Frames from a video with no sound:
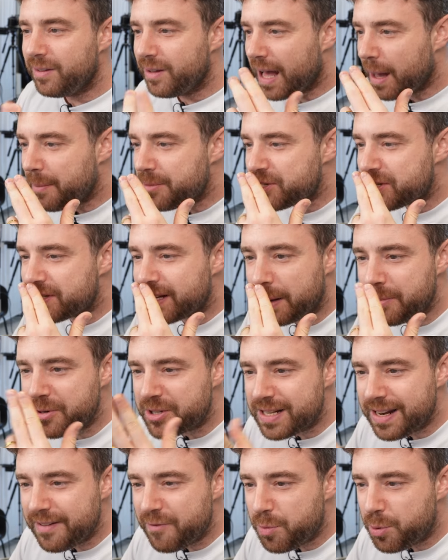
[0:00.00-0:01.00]
How much are
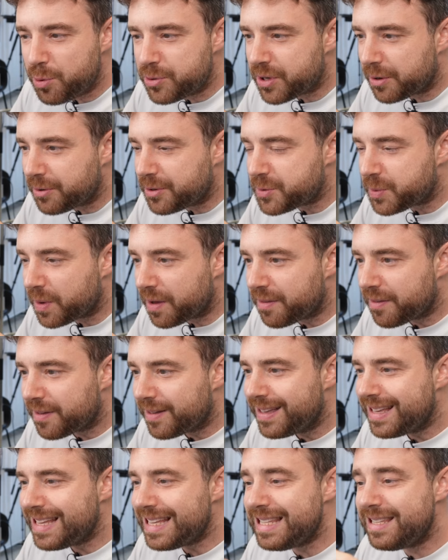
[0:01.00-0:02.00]
Liverpool's owners worth?
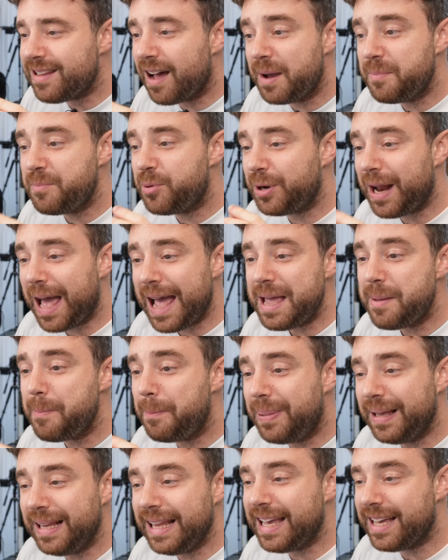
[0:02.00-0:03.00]

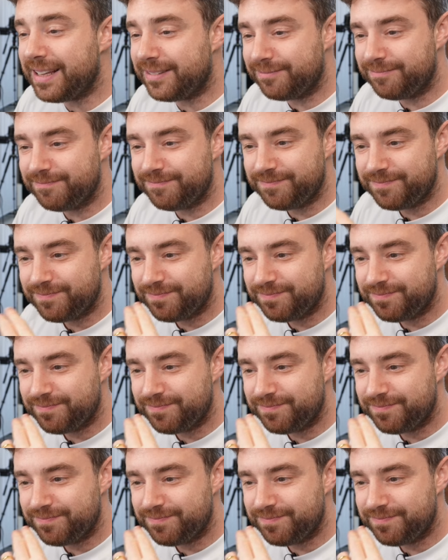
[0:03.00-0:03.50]
9.8 billion.